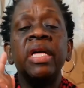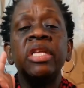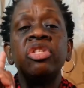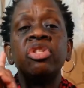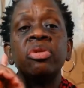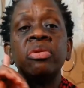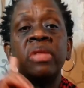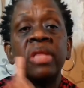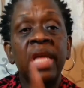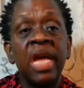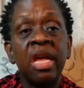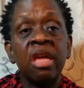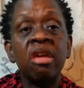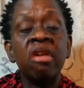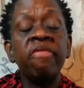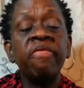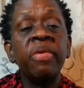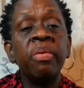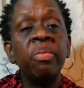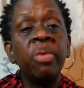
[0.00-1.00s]
So thank
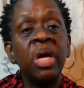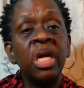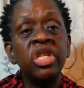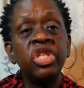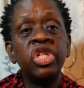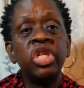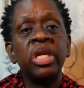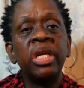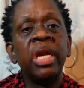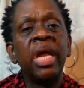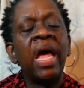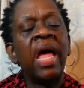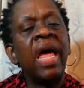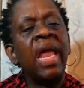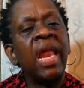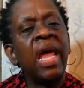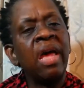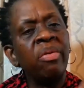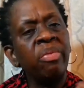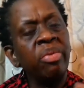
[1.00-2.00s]
you for watching,
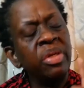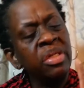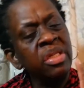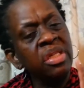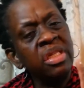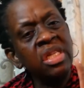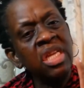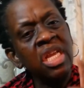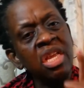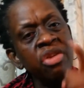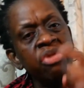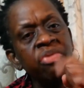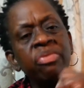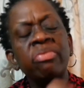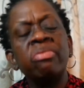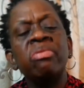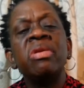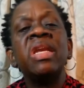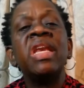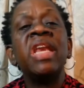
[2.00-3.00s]
and I will see
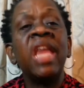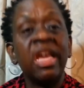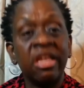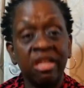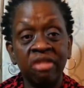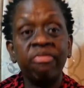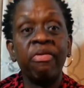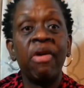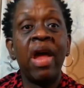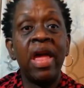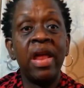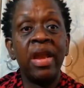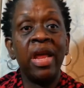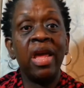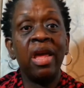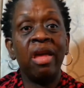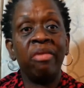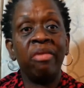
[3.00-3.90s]
you next Friday.